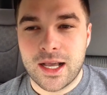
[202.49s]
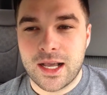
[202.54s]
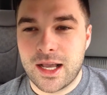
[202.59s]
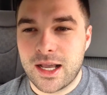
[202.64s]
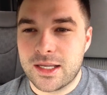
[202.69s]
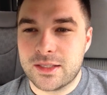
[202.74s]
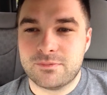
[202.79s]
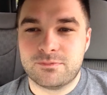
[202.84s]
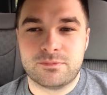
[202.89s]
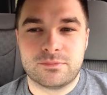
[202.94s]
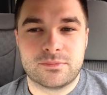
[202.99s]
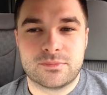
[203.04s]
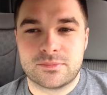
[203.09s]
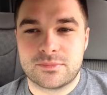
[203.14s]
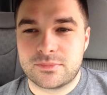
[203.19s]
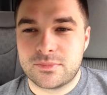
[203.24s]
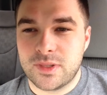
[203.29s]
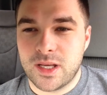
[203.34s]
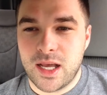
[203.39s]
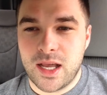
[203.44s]
I
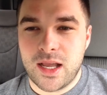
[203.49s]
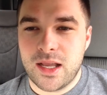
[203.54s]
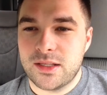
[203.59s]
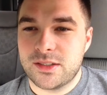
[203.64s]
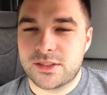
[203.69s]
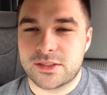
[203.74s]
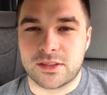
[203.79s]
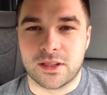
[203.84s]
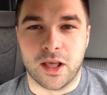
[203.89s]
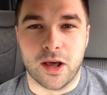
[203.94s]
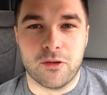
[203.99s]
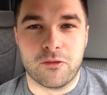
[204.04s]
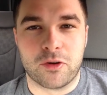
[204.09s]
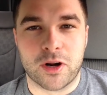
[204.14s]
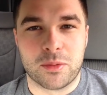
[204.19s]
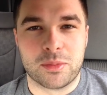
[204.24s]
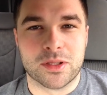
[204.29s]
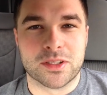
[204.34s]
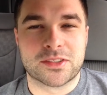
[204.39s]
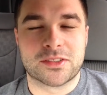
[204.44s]
just love
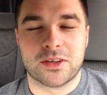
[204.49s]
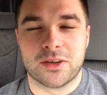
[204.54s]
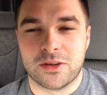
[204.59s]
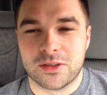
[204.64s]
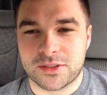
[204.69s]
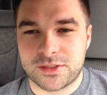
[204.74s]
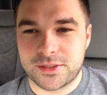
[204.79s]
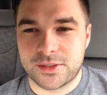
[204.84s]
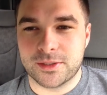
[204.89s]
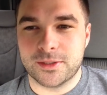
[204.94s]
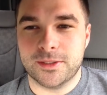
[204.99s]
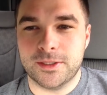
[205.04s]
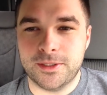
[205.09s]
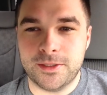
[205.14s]
Rebel Assaults.